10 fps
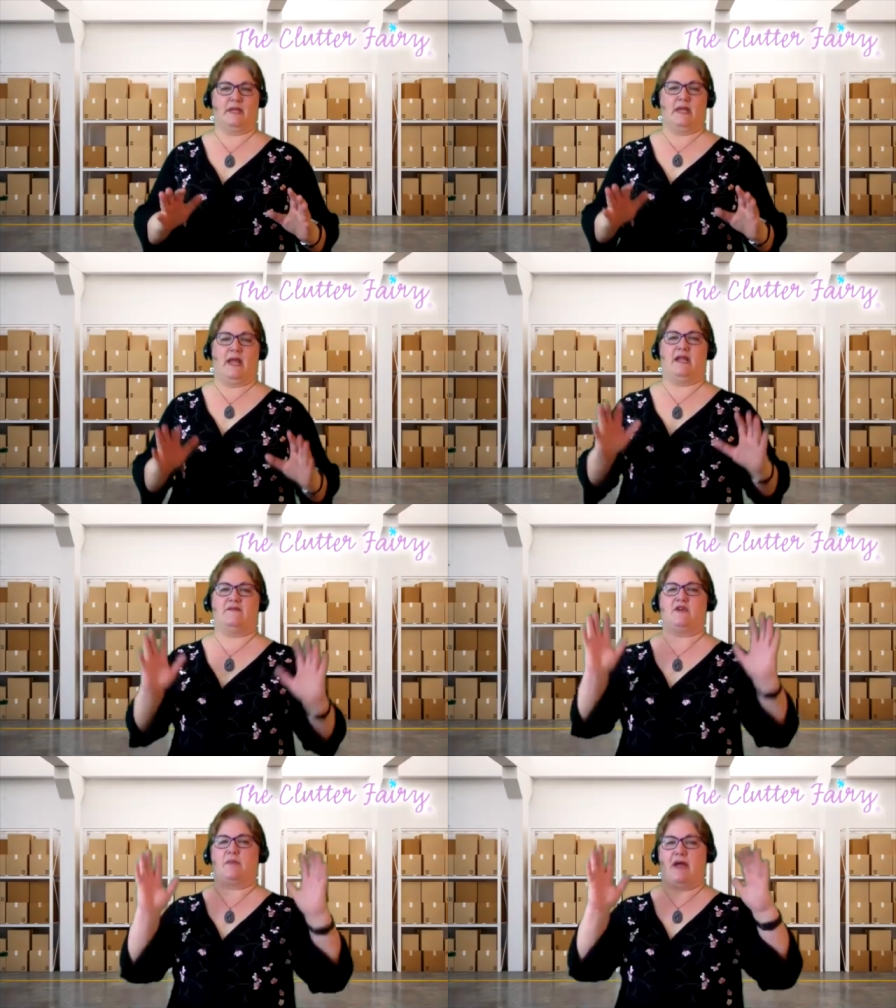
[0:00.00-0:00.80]
And
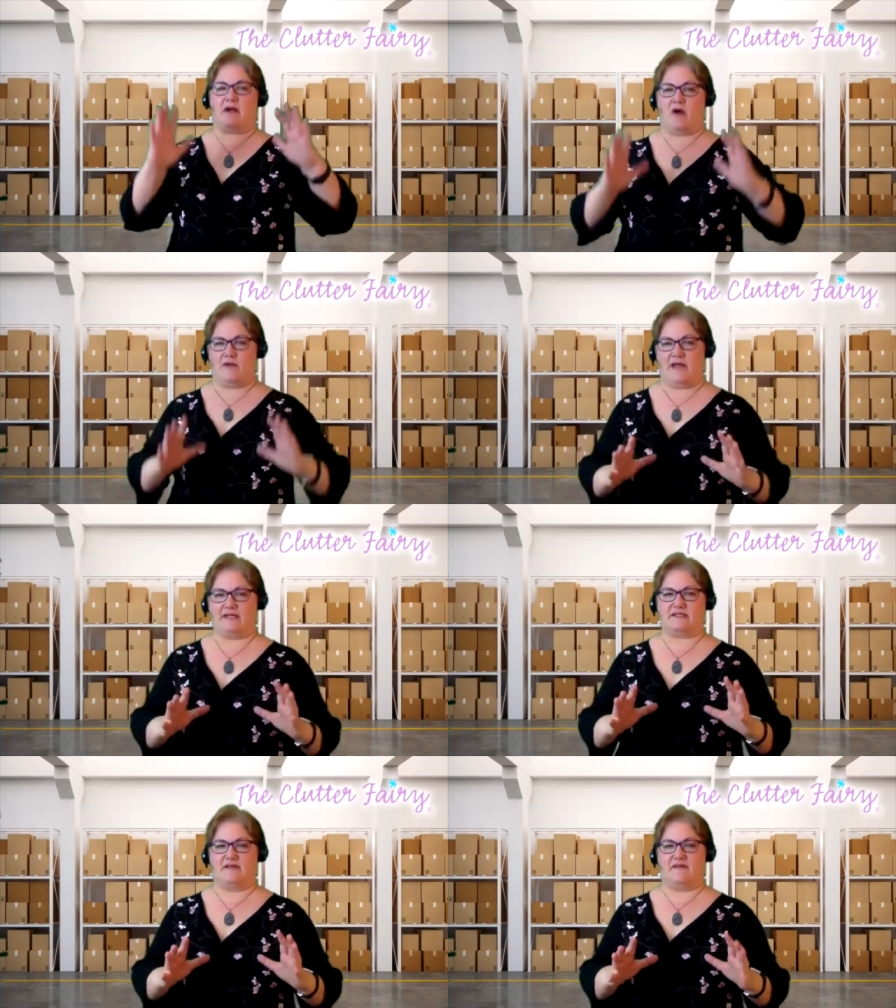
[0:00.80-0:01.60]
if you pack all that
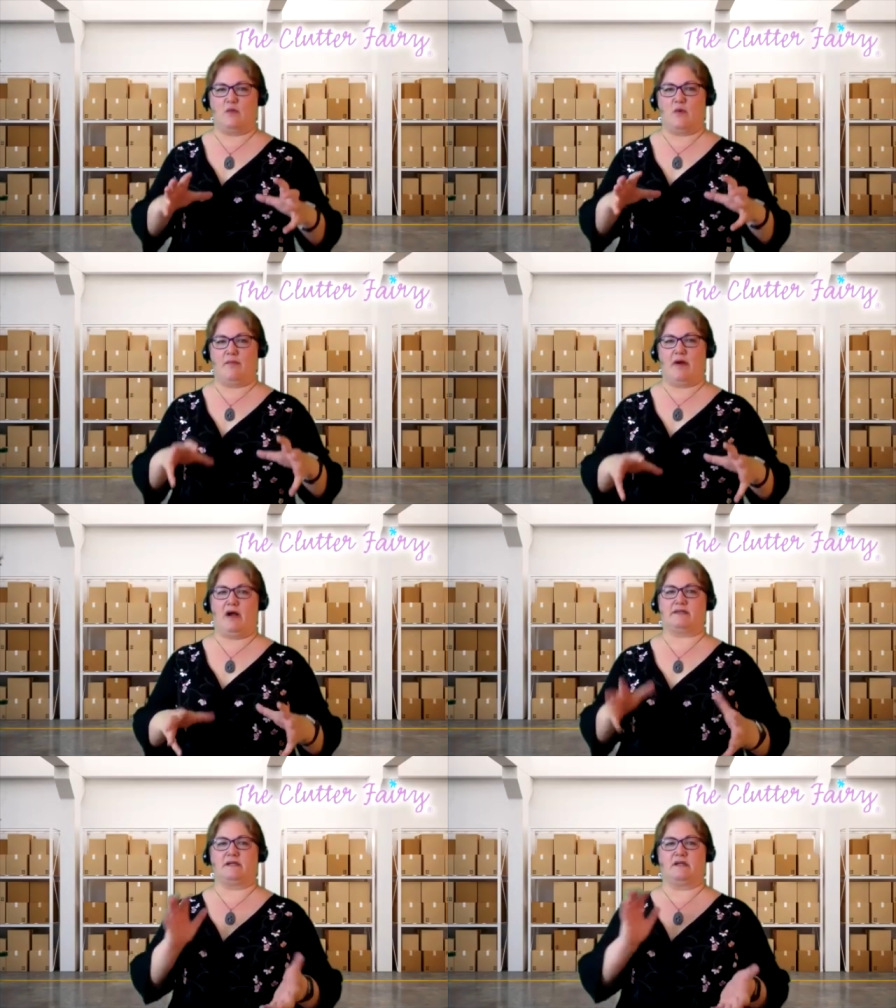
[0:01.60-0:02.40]
stuff in one
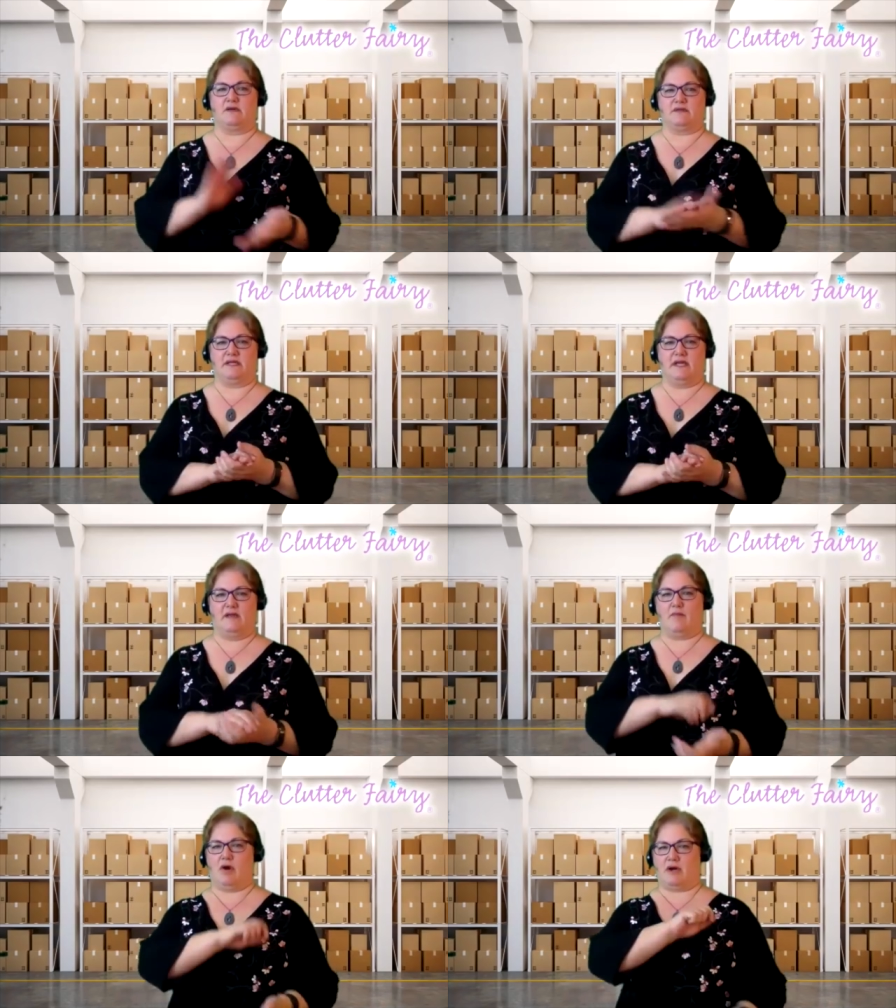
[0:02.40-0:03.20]
box and close it
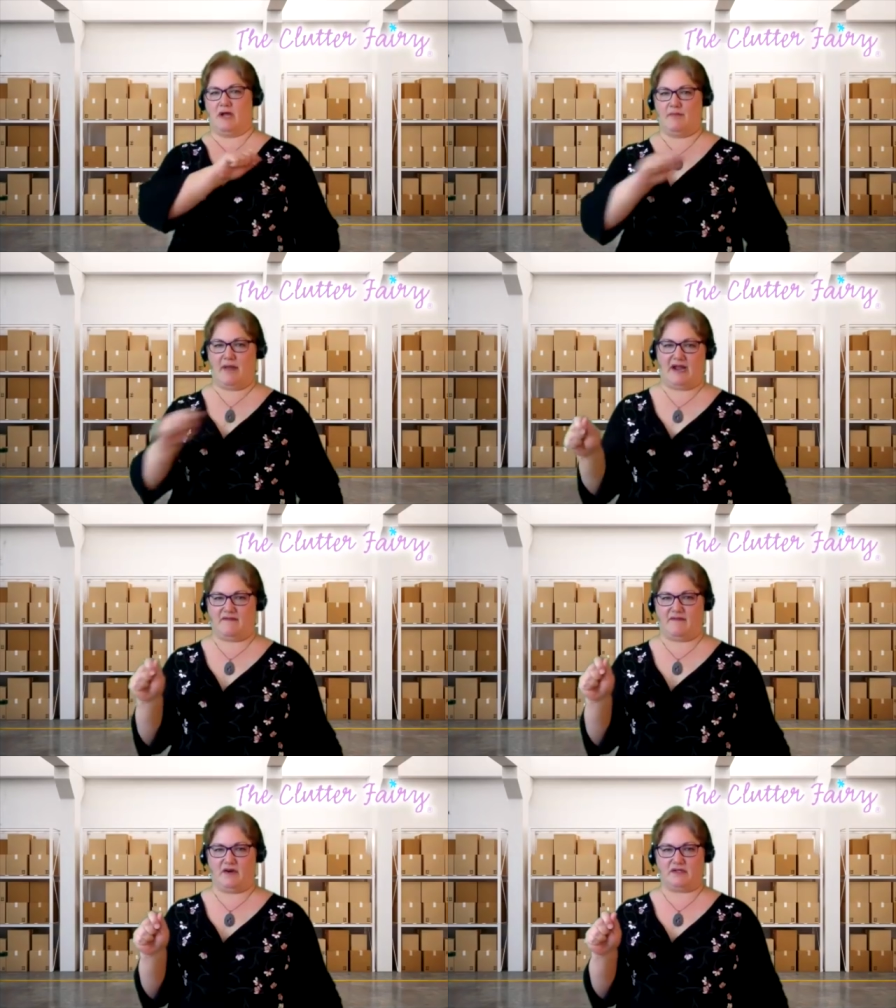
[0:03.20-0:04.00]
and mark unpack
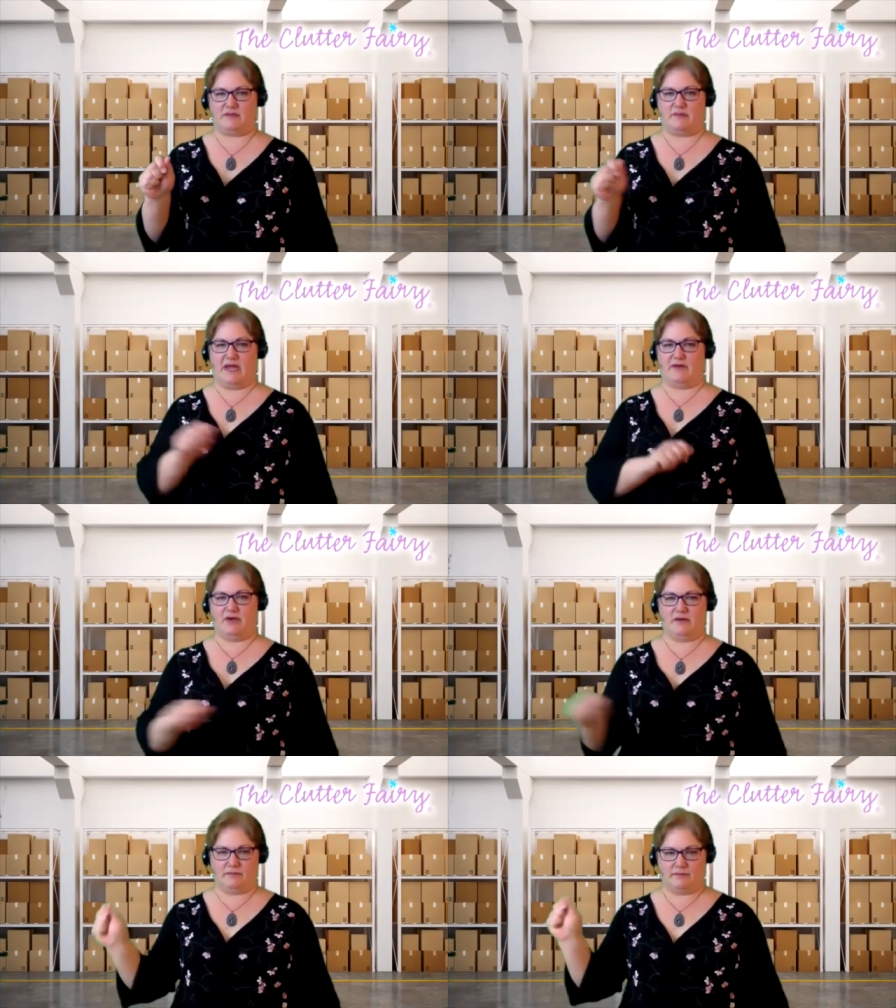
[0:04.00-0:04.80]
first
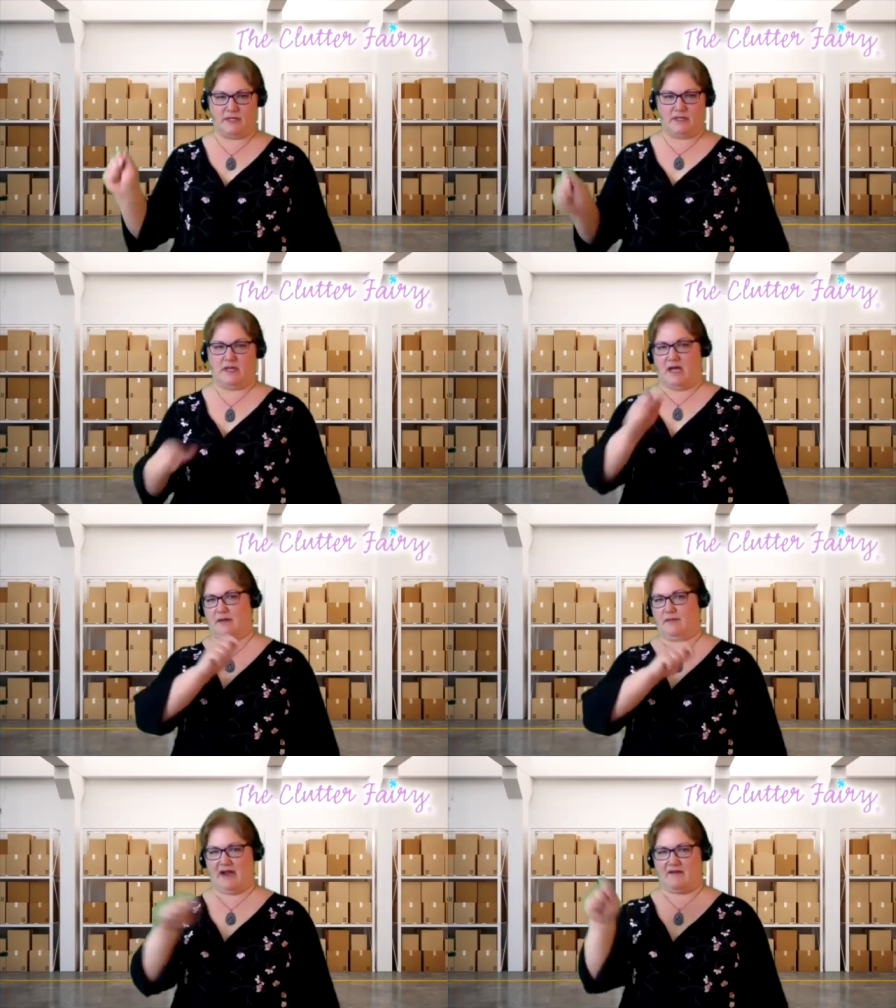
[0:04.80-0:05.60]
bedroom,
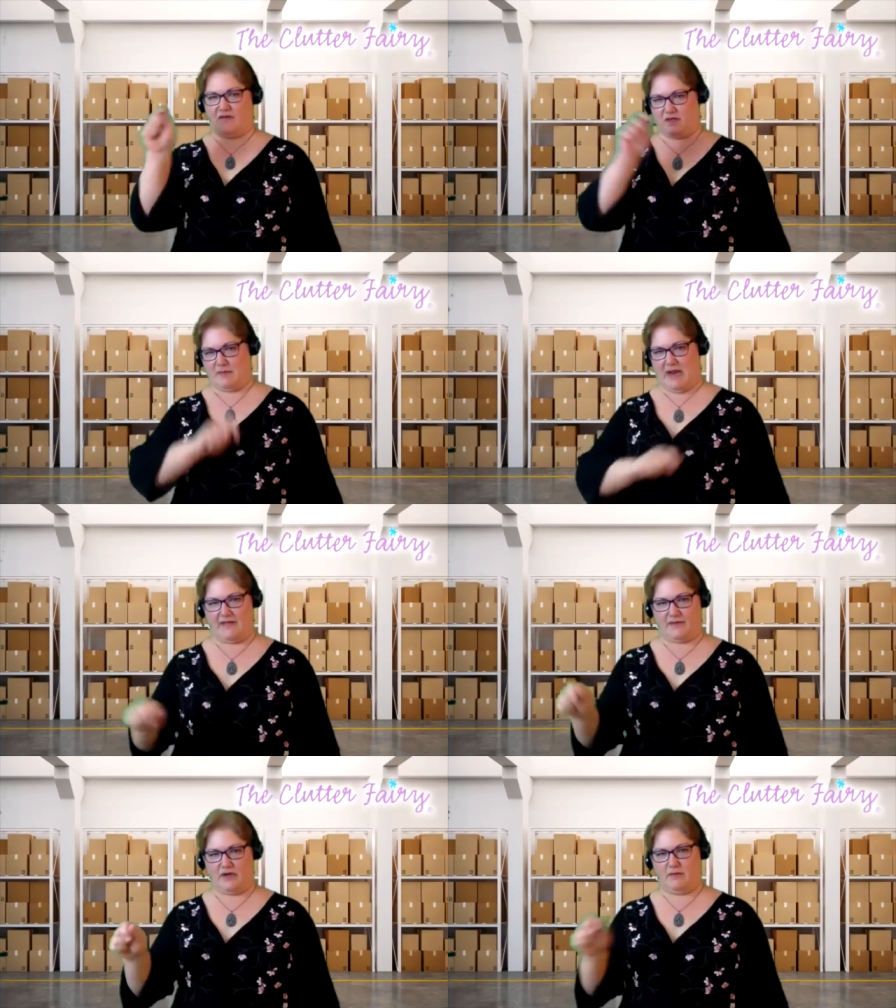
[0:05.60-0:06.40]
unpack first
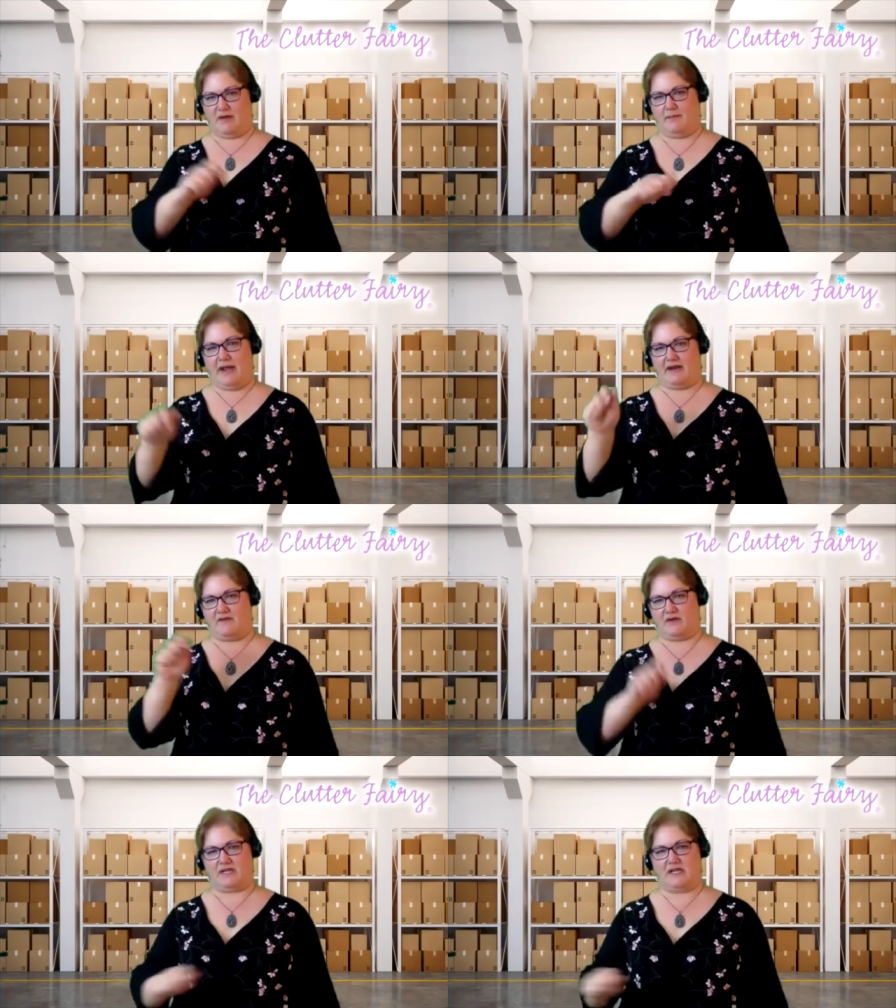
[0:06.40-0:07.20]
bathroom, unpack
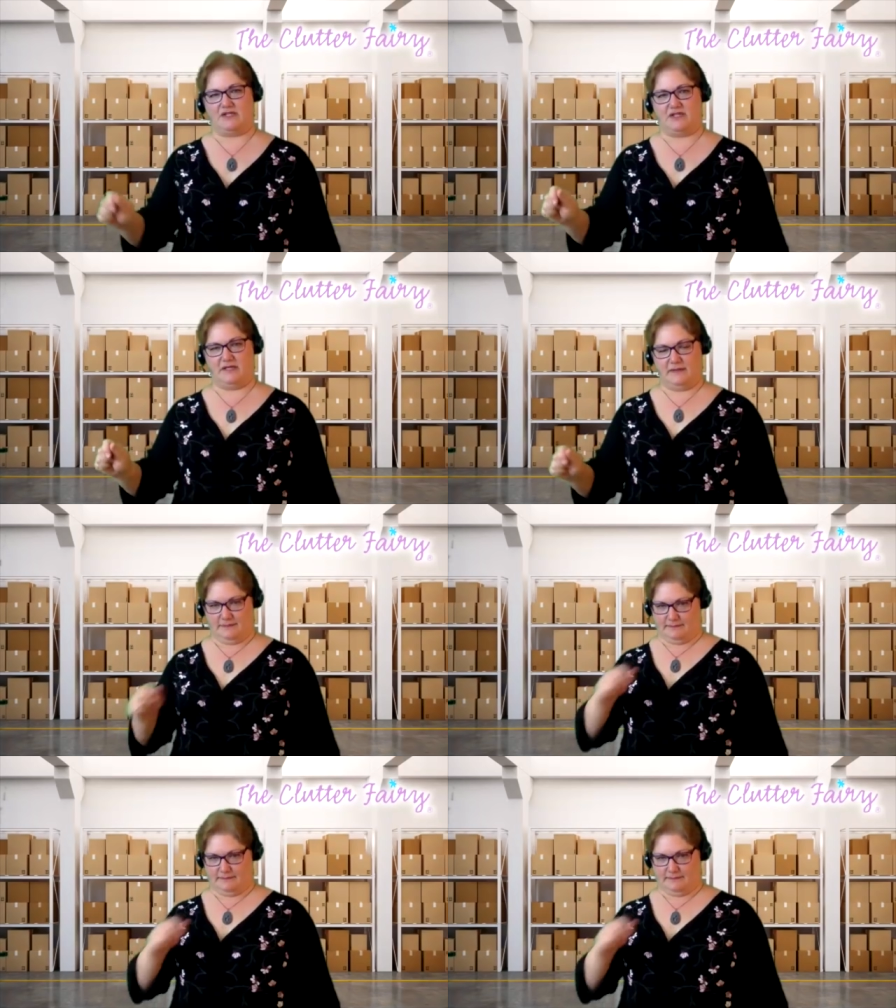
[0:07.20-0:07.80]
first kitchen,